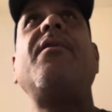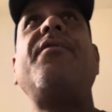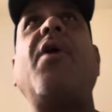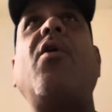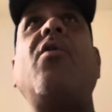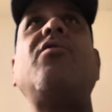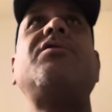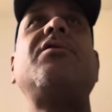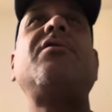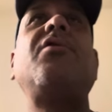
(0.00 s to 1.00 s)

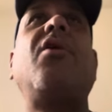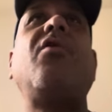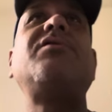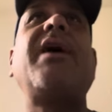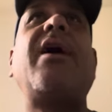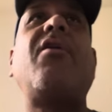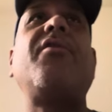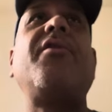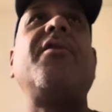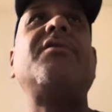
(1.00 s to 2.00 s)
those
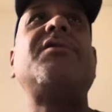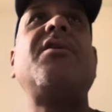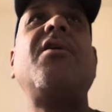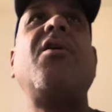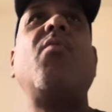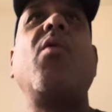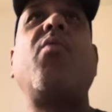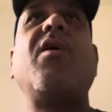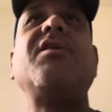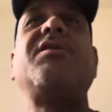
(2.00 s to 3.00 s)
elders were
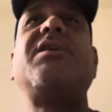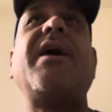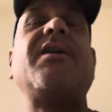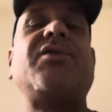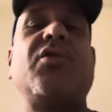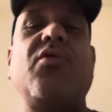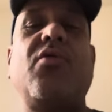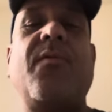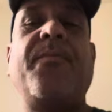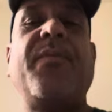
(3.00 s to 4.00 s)
once that
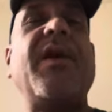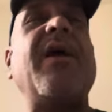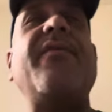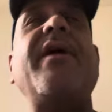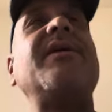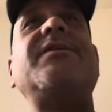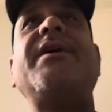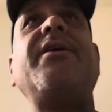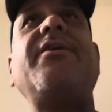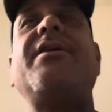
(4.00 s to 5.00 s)
too, and they
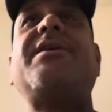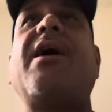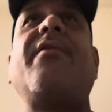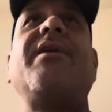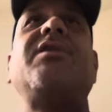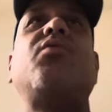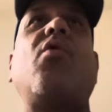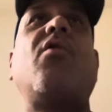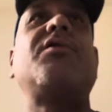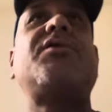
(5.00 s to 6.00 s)
continue to tell these
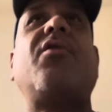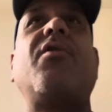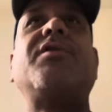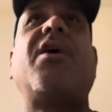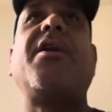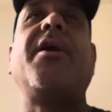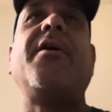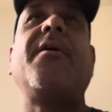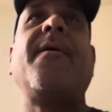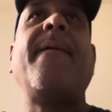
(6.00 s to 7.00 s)
war stories on
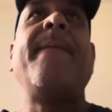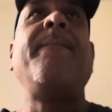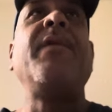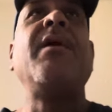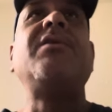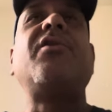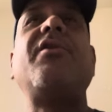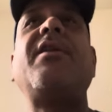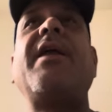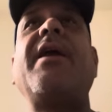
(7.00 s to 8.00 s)
here so
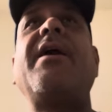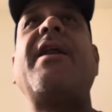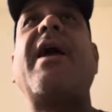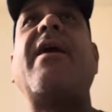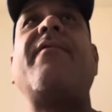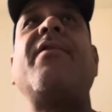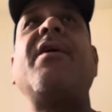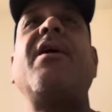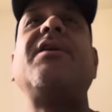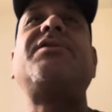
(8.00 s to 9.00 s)
that they can have
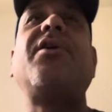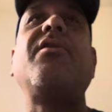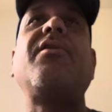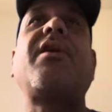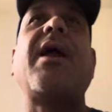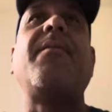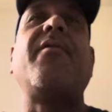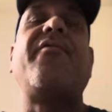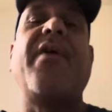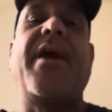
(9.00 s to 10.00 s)
a certain claim to
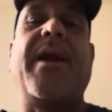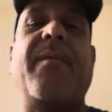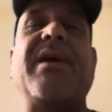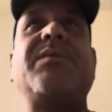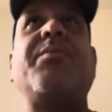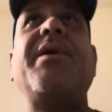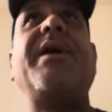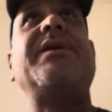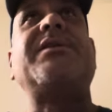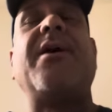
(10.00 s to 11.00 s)
fame as
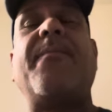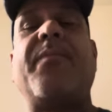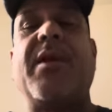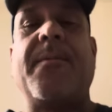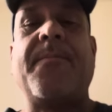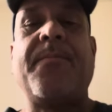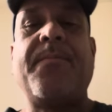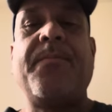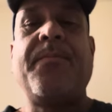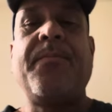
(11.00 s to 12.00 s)
being something.
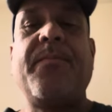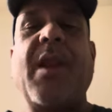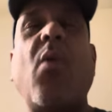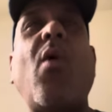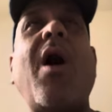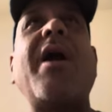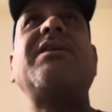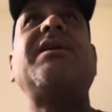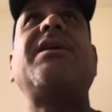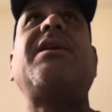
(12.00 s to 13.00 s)
Now, why
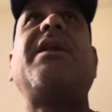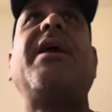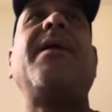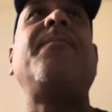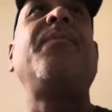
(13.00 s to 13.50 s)
is it that